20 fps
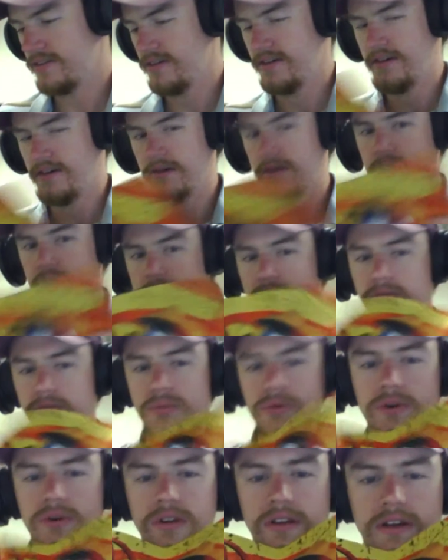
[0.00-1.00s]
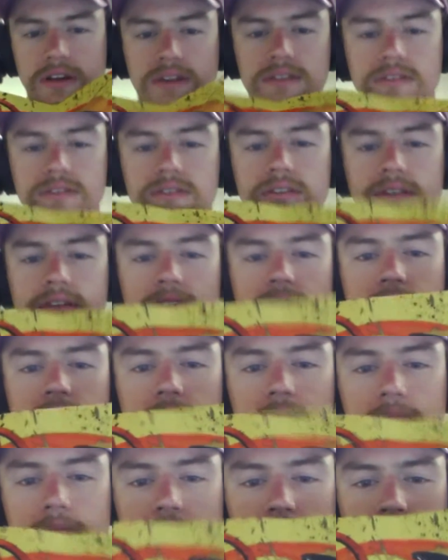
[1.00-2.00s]
uh, Borderlands uh,
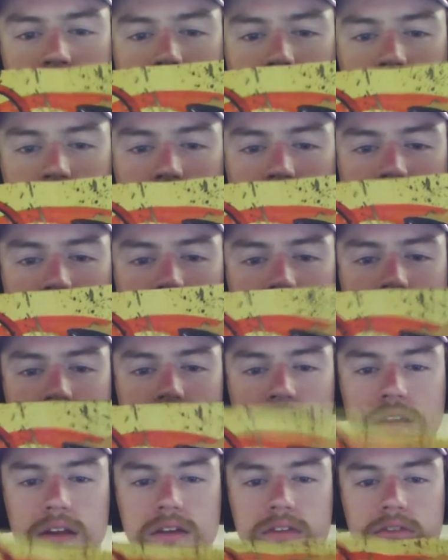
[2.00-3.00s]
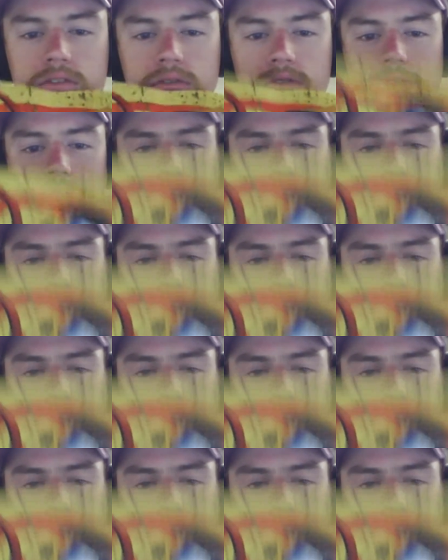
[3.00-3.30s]
mouse pad. It's